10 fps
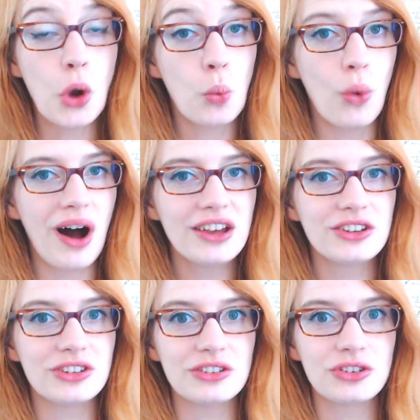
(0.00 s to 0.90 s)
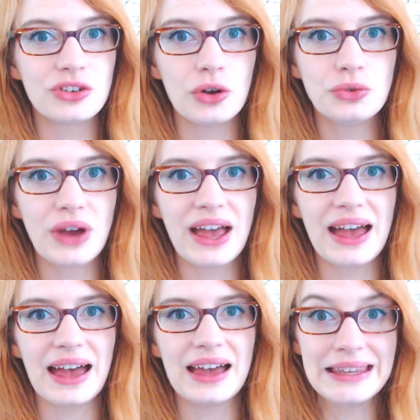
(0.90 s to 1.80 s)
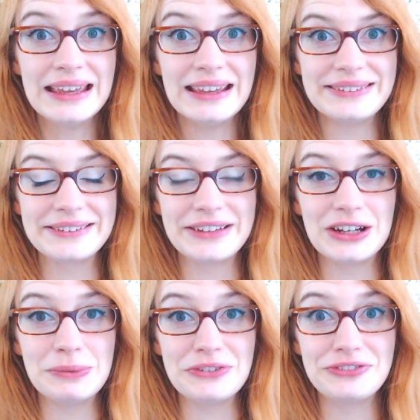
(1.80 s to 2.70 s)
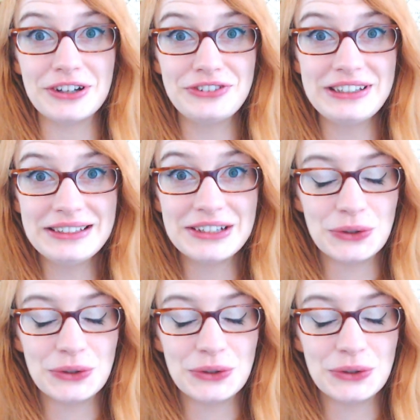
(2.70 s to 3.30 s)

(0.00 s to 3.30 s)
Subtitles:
Why is it so rare? Is it gonna be fluffy